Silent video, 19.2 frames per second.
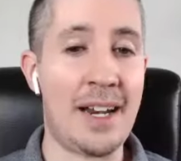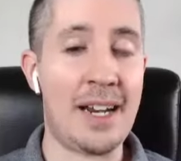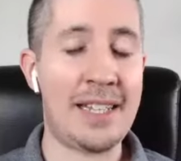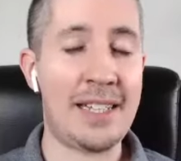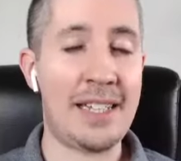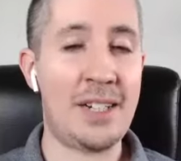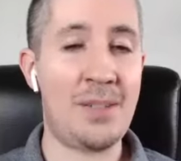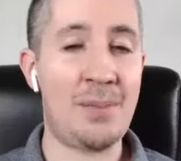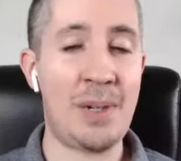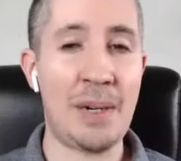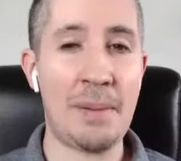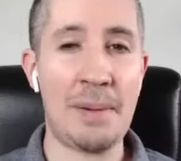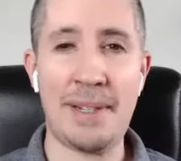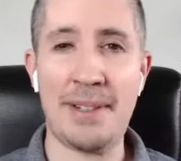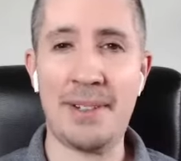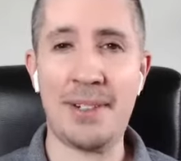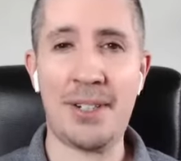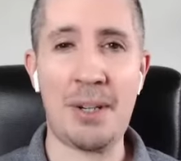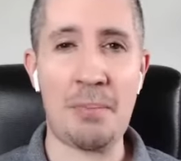think you bring up
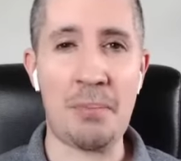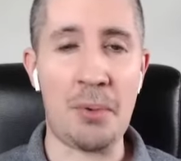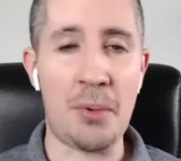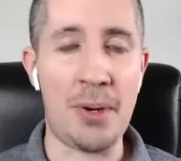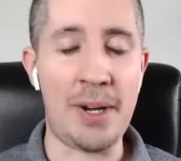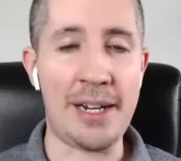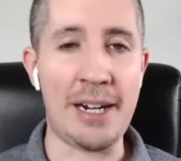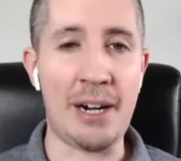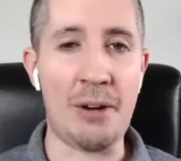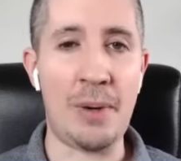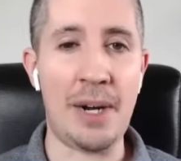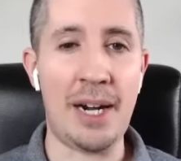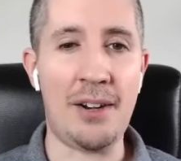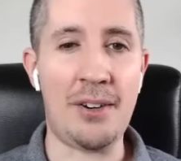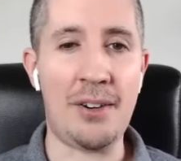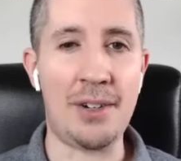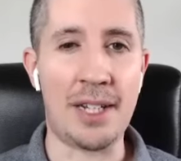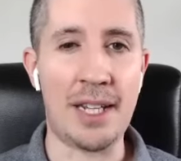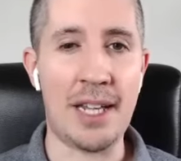another good point
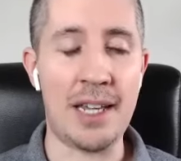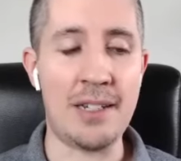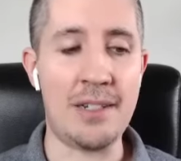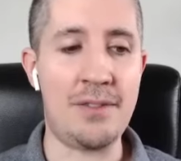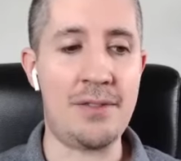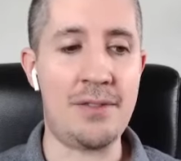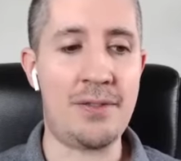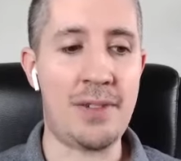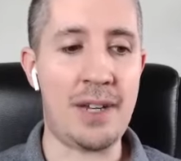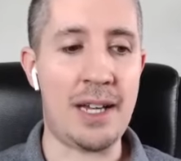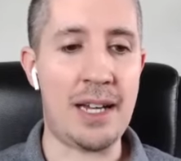around kind of